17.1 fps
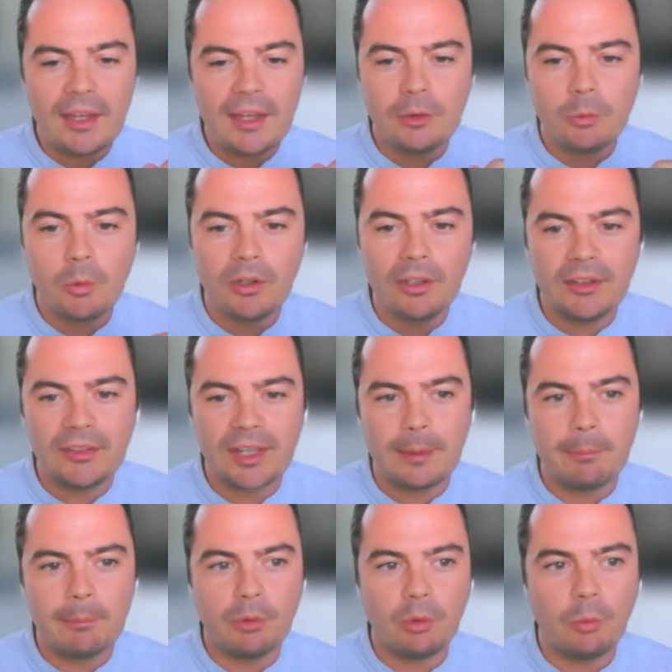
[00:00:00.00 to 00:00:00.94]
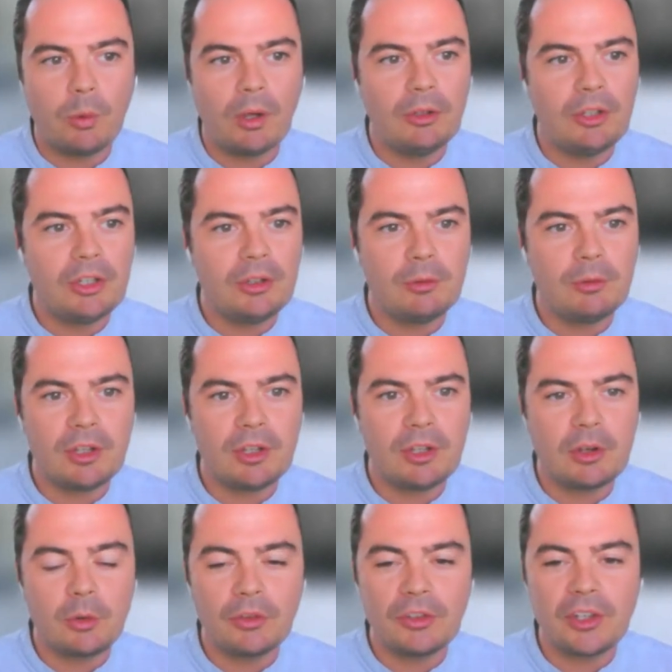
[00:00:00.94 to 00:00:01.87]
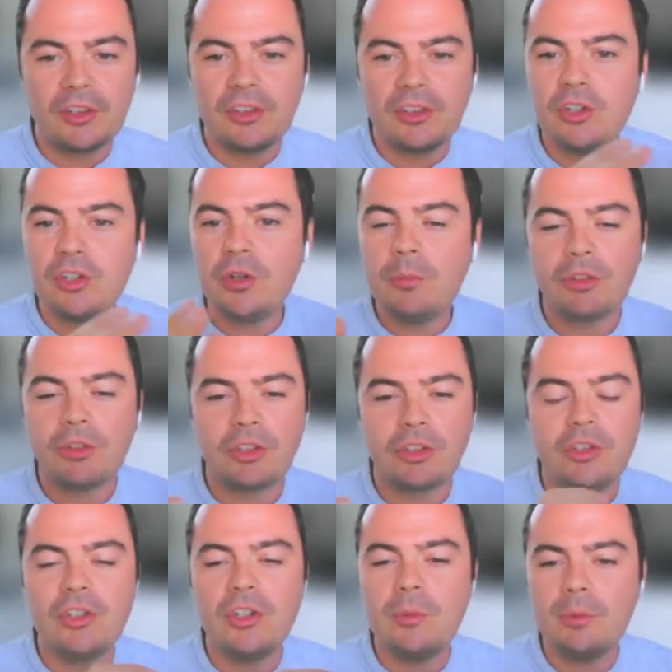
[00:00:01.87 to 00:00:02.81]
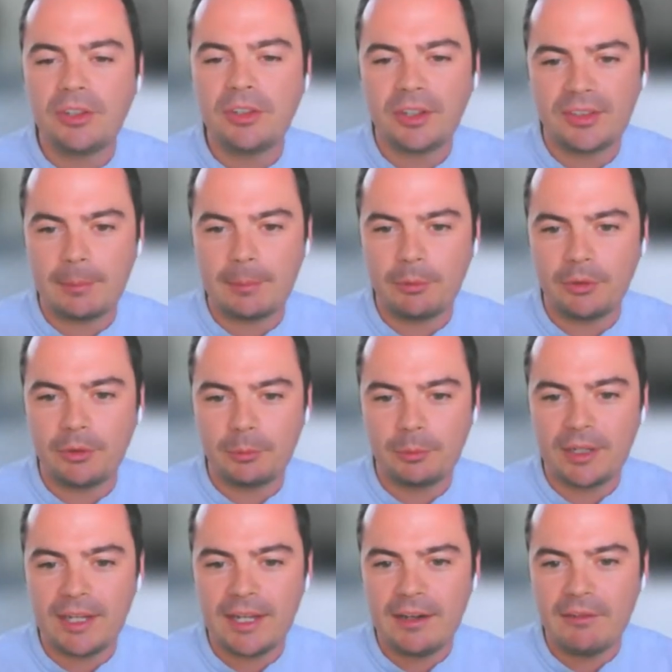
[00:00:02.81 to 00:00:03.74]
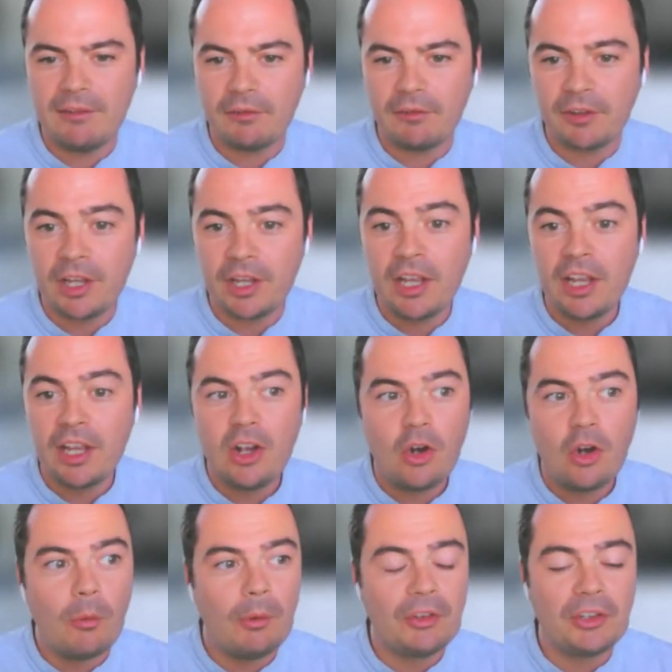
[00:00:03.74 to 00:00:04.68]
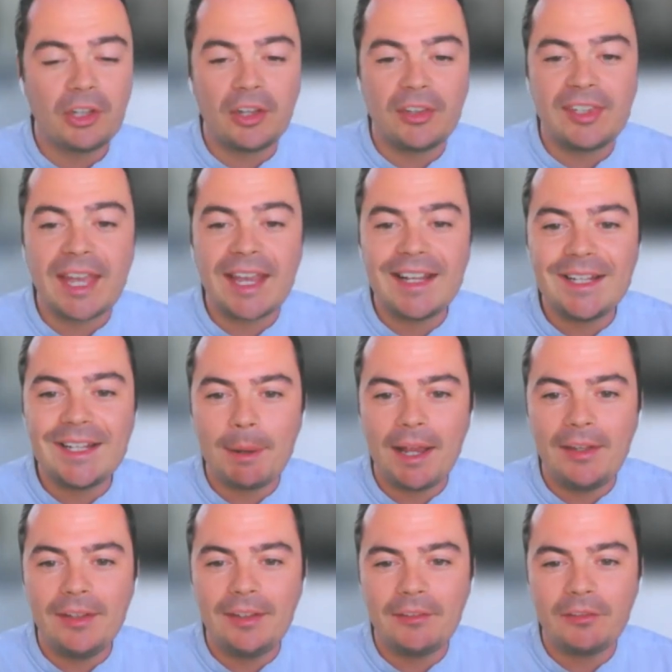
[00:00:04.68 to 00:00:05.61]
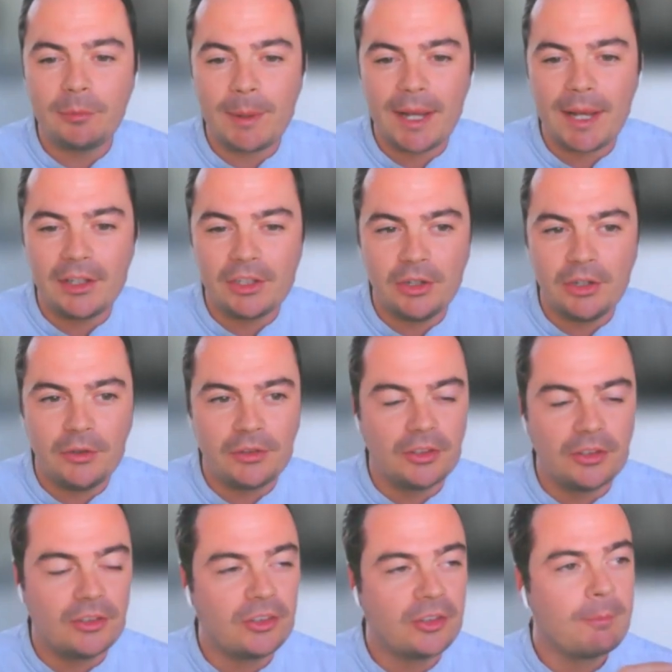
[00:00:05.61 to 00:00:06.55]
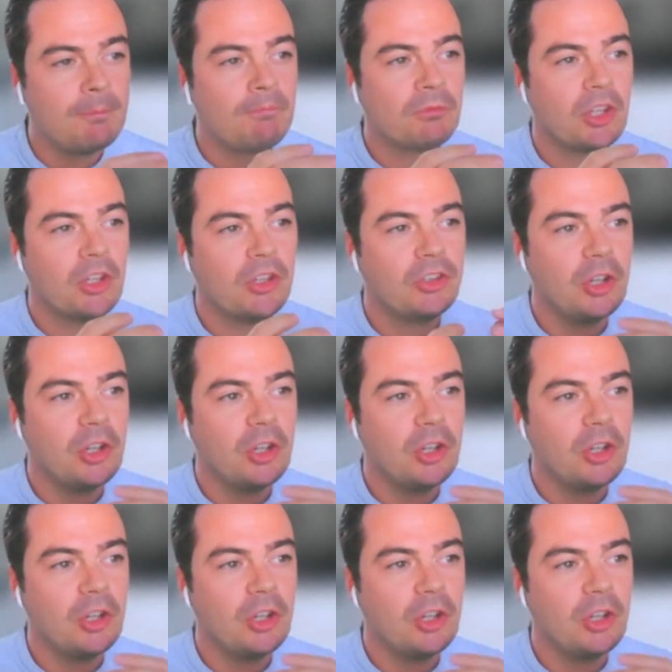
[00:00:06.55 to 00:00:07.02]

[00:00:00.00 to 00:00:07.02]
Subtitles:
Well, that is one example where, of course, there's numerous examples that we hear of almost on a daily basis from our users.